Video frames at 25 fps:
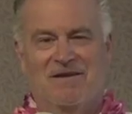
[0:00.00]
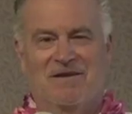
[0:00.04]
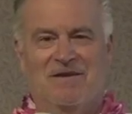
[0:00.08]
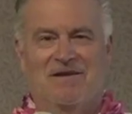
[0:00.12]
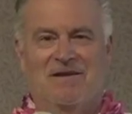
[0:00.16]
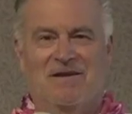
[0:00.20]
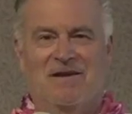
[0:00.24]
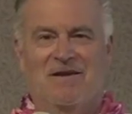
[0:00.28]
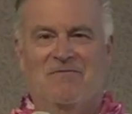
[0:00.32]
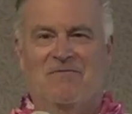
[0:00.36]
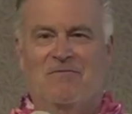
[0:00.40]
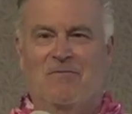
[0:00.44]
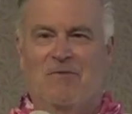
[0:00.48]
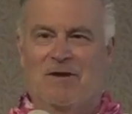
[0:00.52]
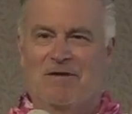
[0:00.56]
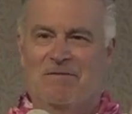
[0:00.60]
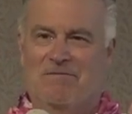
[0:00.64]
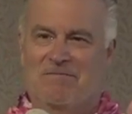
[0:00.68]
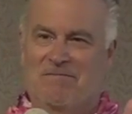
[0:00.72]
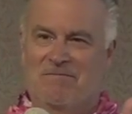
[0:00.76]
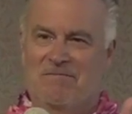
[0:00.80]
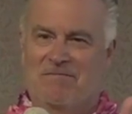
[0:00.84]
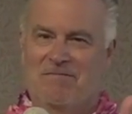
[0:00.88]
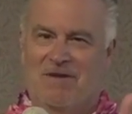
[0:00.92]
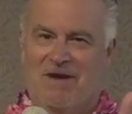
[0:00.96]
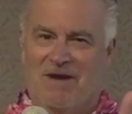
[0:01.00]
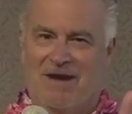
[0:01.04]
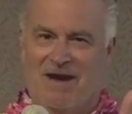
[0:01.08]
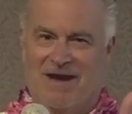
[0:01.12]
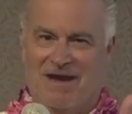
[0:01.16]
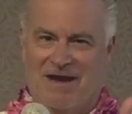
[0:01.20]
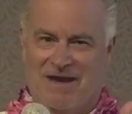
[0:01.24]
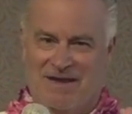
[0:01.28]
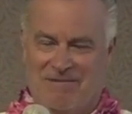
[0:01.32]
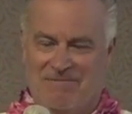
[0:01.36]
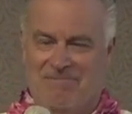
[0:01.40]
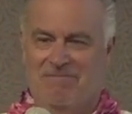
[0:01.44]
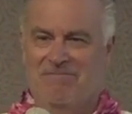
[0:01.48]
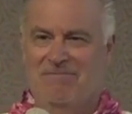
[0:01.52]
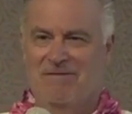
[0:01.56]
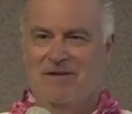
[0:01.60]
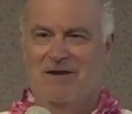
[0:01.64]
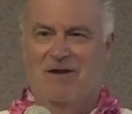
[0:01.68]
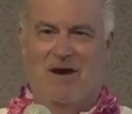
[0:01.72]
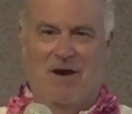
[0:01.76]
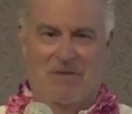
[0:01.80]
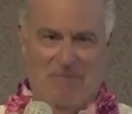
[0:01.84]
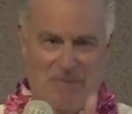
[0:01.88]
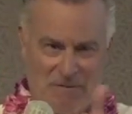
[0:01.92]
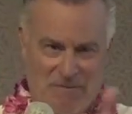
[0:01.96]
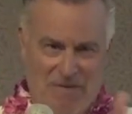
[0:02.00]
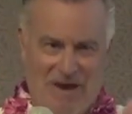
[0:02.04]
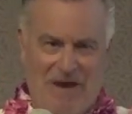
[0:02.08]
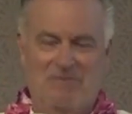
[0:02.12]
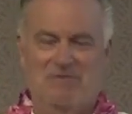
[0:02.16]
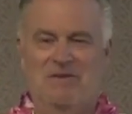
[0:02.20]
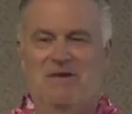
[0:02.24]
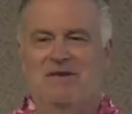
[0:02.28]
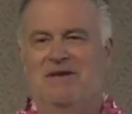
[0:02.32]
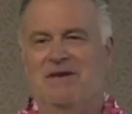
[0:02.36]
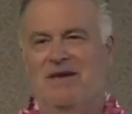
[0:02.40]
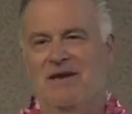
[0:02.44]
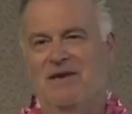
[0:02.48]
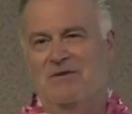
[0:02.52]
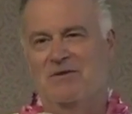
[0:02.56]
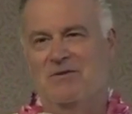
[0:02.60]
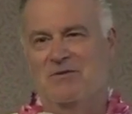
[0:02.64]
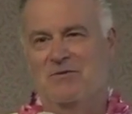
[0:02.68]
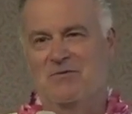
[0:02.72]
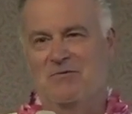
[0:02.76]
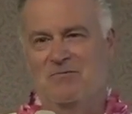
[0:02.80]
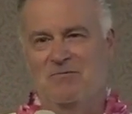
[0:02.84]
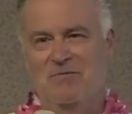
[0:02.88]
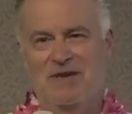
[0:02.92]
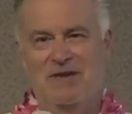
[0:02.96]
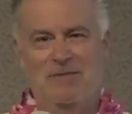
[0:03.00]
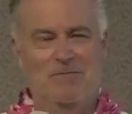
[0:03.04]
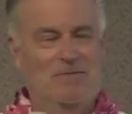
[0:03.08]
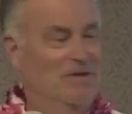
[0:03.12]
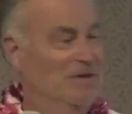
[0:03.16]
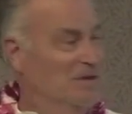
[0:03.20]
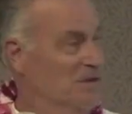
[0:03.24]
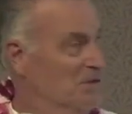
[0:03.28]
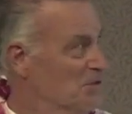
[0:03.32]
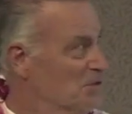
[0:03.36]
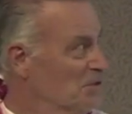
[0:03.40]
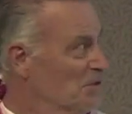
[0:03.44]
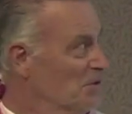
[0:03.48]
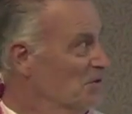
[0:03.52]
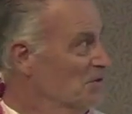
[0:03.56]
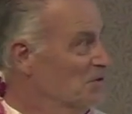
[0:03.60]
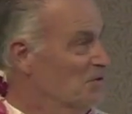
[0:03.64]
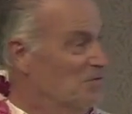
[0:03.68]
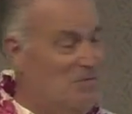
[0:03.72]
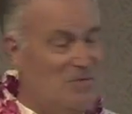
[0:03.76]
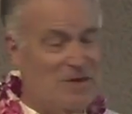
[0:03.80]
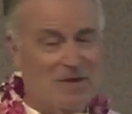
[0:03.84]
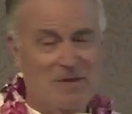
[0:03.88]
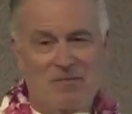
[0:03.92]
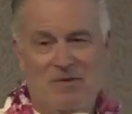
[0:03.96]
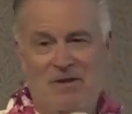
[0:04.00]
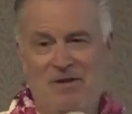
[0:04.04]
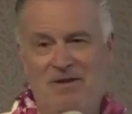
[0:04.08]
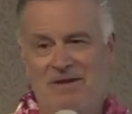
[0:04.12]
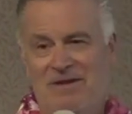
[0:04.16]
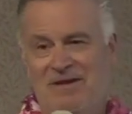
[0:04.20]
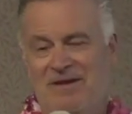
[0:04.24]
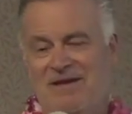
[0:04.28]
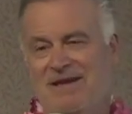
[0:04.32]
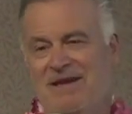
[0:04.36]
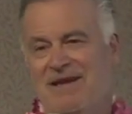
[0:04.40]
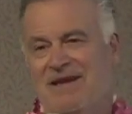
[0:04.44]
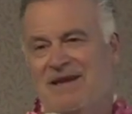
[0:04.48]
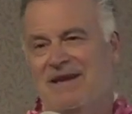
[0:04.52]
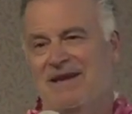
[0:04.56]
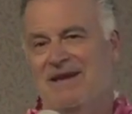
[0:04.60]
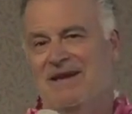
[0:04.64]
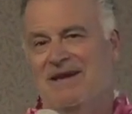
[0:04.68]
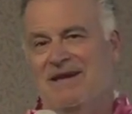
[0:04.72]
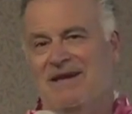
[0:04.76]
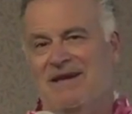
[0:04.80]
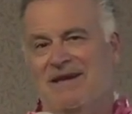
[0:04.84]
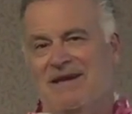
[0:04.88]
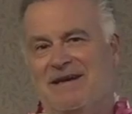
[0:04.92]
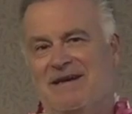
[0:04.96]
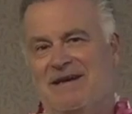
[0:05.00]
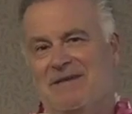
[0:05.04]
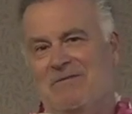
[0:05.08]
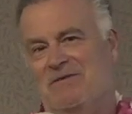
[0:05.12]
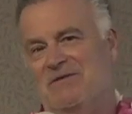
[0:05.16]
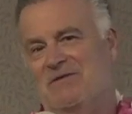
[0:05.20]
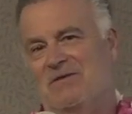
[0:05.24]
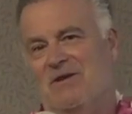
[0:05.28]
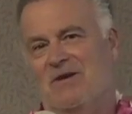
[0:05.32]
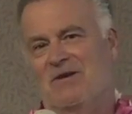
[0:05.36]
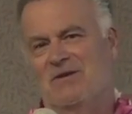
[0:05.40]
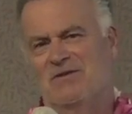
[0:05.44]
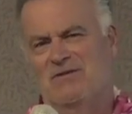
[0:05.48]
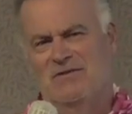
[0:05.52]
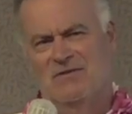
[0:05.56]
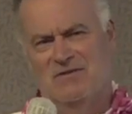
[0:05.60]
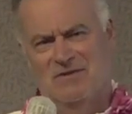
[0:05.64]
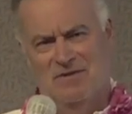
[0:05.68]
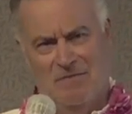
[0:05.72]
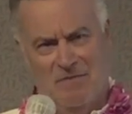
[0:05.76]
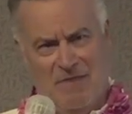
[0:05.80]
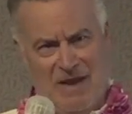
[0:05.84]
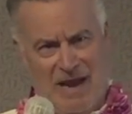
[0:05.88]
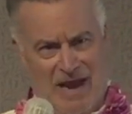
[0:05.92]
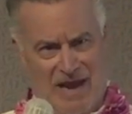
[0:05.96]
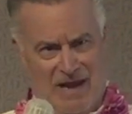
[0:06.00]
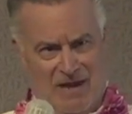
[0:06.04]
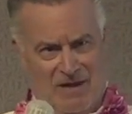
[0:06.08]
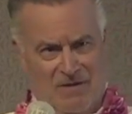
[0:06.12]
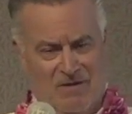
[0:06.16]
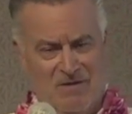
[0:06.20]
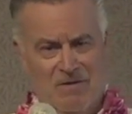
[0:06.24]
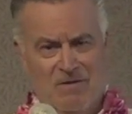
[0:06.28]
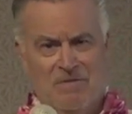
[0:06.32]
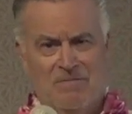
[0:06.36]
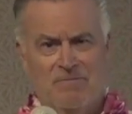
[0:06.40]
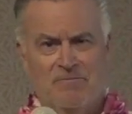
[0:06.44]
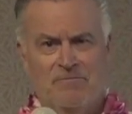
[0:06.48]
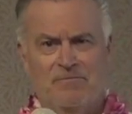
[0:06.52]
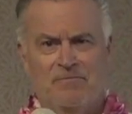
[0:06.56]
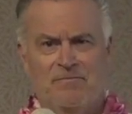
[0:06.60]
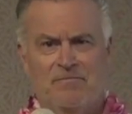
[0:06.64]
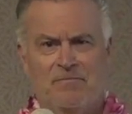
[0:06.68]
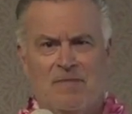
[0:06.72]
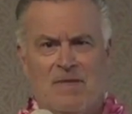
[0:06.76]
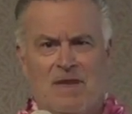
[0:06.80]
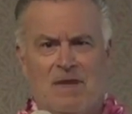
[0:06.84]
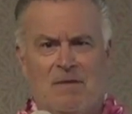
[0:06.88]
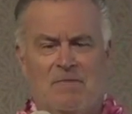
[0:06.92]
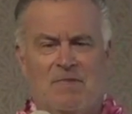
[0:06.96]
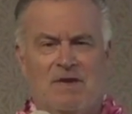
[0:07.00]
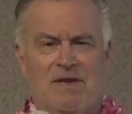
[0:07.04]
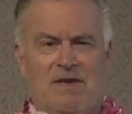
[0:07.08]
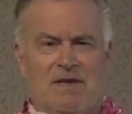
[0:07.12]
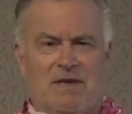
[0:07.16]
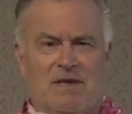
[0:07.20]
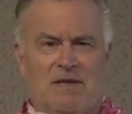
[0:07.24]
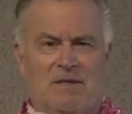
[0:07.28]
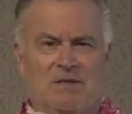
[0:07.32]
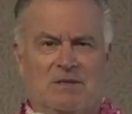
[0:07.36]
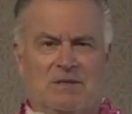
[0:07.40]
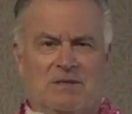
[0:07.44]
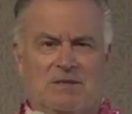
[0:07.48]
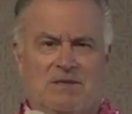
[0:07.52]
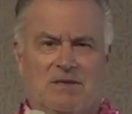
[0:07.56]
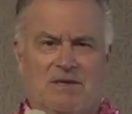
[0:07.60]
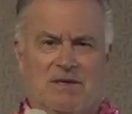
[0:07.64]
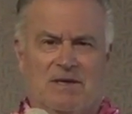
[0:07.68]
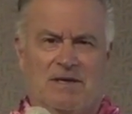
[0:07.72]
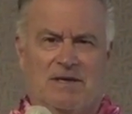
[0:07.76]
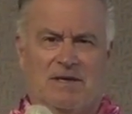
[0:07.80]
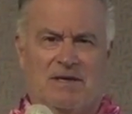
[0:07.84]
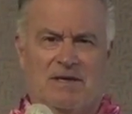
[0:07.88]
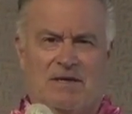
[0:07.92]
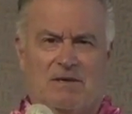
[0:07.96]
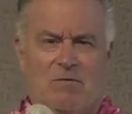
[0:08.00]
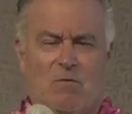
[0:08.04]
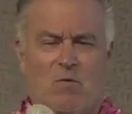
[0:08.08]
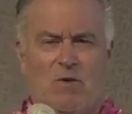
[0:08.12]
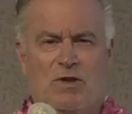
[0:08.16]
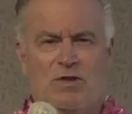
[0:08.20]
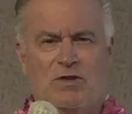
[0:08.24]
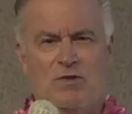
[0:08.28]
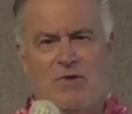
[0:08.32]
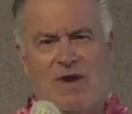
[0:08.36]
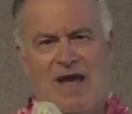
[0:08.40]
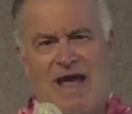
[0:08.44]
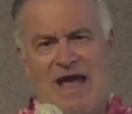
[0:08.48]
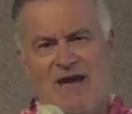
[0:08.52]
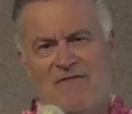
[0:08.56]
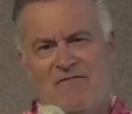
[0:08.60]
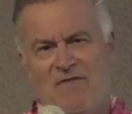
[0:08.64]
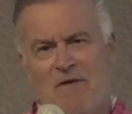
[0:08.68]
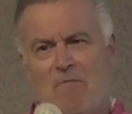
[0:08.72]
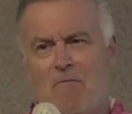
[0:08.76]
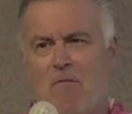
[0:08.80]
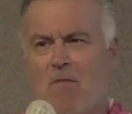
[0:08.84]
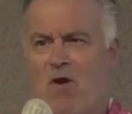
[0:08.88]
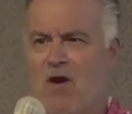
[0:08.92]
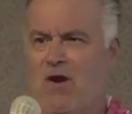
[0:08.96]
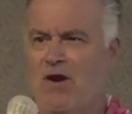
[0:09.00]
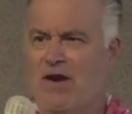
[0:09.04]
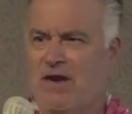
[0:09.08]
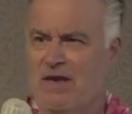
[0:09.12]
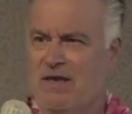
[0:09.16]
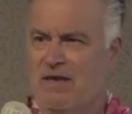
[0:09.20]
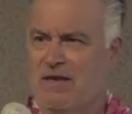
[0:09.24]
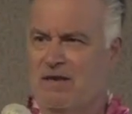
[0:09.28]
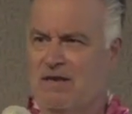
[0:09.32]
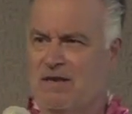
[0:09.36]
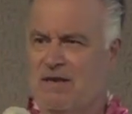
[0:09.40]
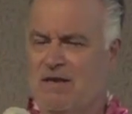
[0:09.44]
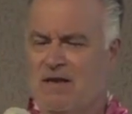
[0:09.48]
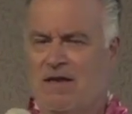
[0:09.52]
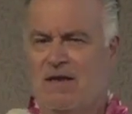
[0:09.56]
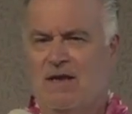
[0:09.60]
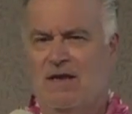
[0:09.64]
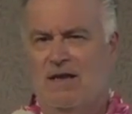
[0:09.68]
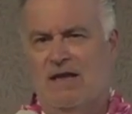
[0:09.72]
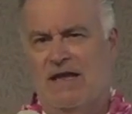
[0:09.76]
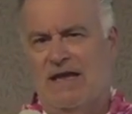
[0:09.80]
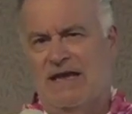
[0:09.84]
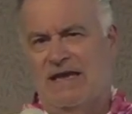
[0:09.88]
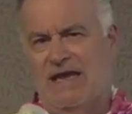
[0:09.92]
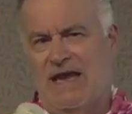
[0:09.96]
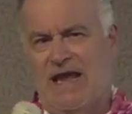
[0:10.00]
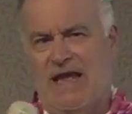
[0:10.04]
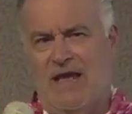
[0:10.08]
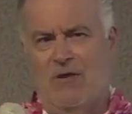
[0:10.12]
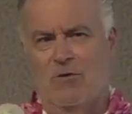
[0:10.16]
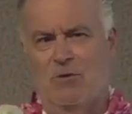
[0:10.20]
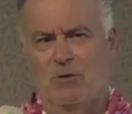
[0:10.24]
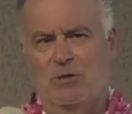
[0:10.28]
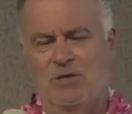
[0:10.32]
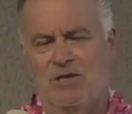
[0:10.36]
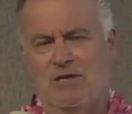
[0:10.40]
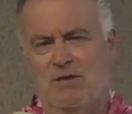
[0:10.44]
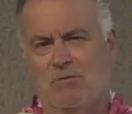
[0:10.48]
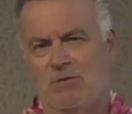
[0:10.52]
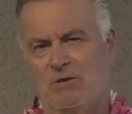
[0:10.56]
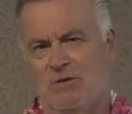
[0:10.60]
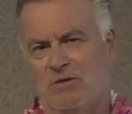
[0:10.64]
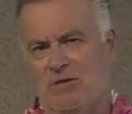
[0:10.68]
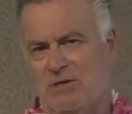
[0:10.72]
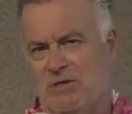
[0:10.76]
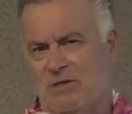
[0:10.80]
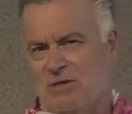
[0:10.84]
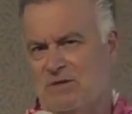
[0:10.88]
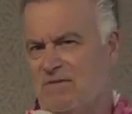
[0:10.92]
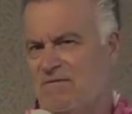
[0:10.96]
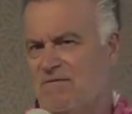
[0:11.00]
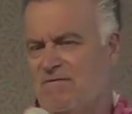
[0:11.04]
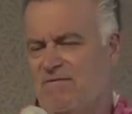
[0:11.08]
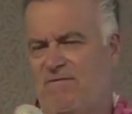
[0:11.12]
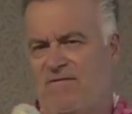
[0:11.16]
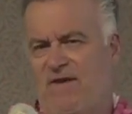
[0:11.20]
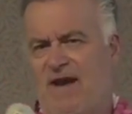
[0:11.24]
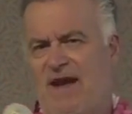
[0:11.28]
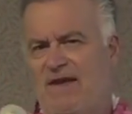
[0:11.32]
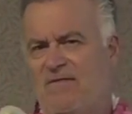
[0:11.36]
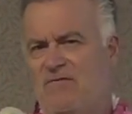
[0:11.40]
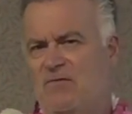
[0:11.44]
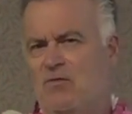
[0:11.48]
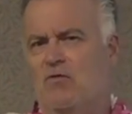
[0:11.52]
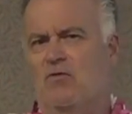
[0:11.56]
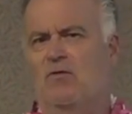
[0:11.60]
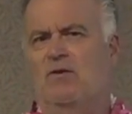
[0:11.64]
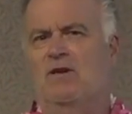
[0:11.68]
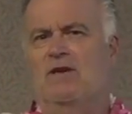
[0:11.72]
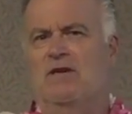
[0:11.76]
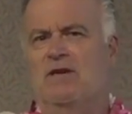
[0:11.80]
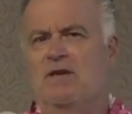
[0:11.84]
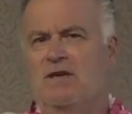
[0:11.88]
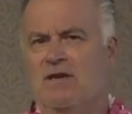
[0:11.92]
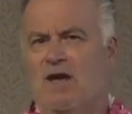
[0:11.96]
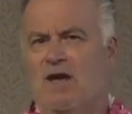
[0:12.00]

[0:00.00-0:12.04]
of what I, you know, I'm about to tell you people and show you people. Uh, it was also some anger because uh, when you have a market like energy, which is $5 trillion